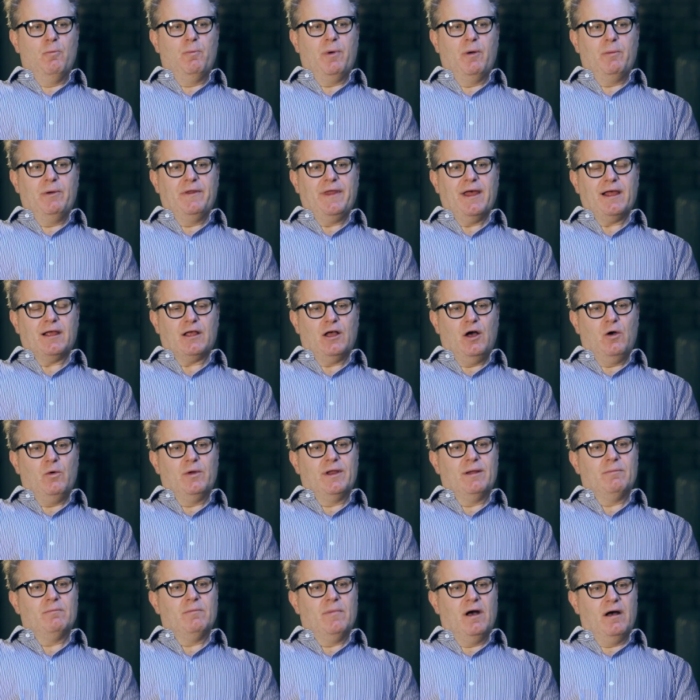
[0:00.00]
But with that
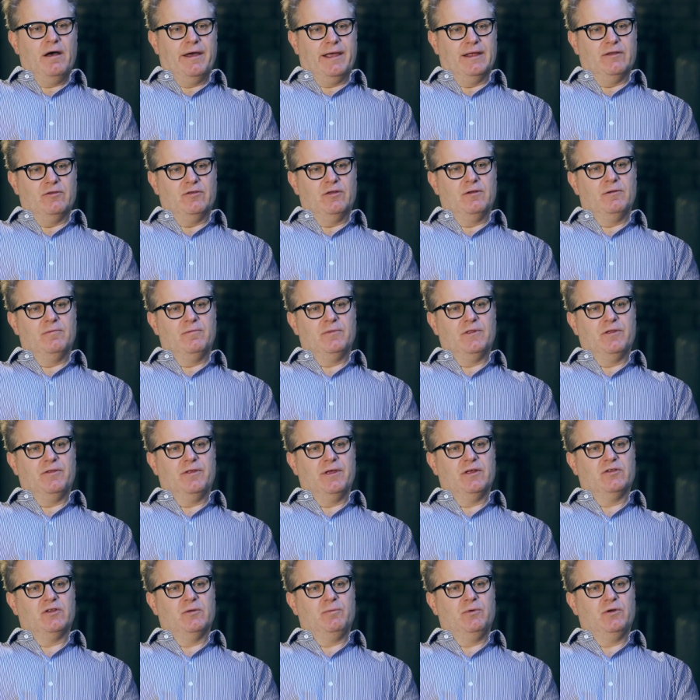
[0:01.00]
goal in mind, the
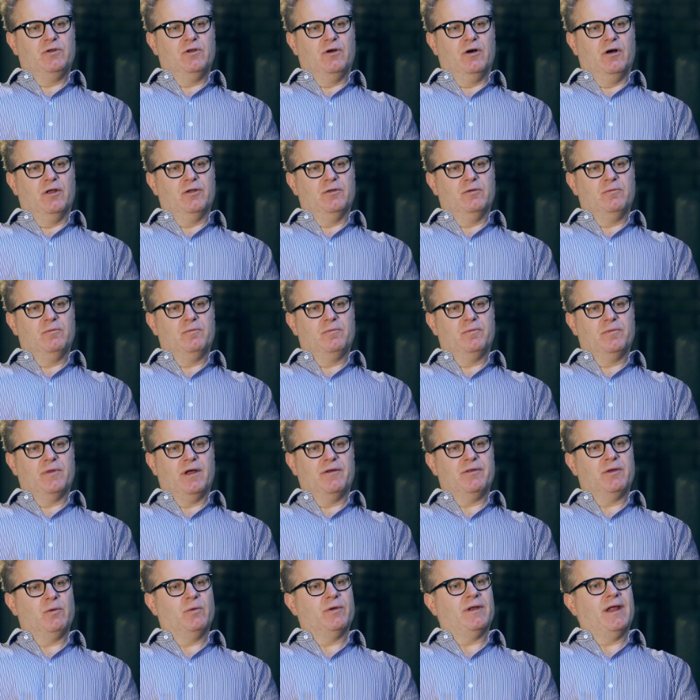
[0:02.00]
theatre put on,
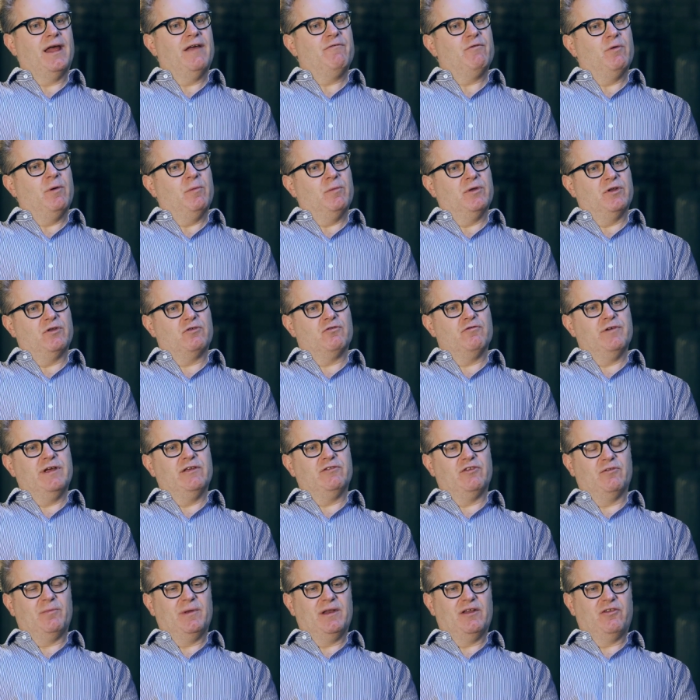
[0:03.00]
I think what everyone would agree
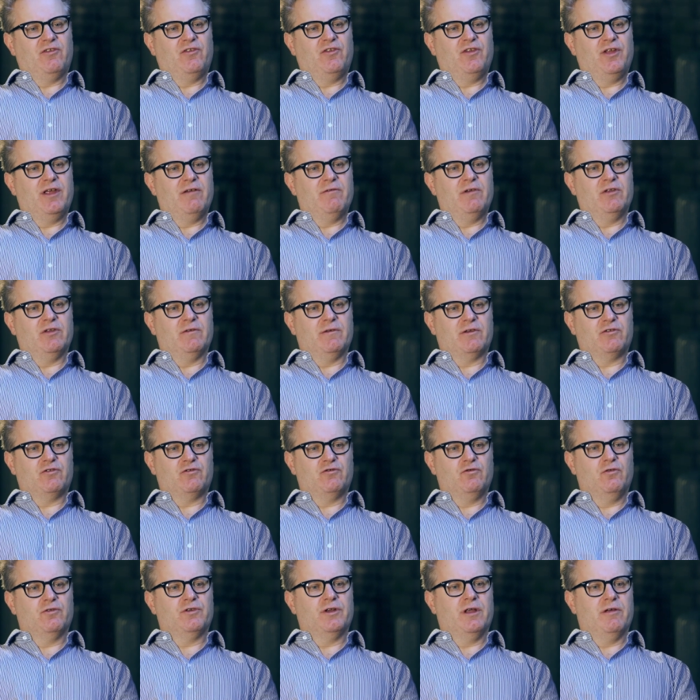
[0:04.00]
is there's been a series of
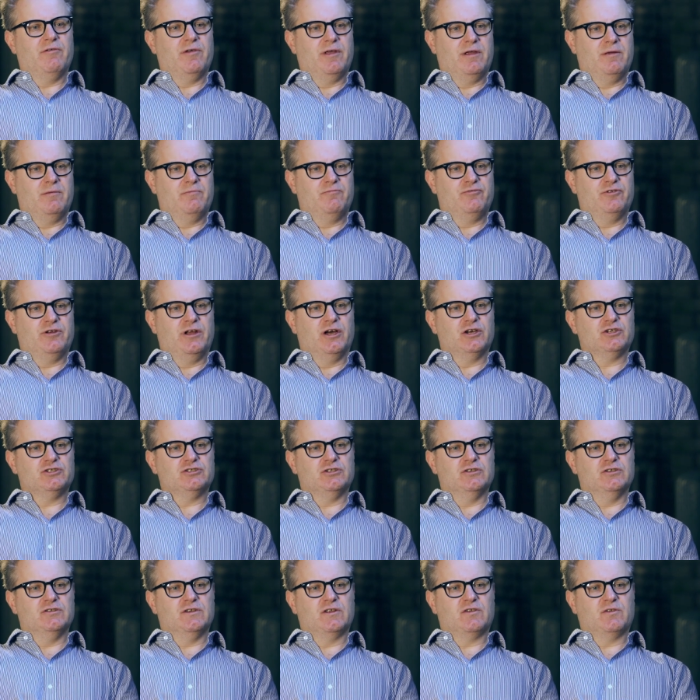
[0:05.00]
extraordinary
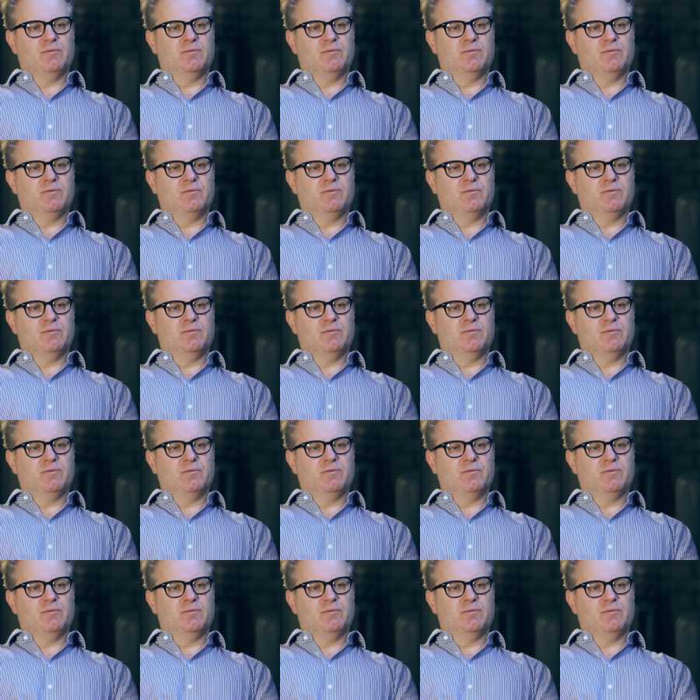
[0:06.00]
productions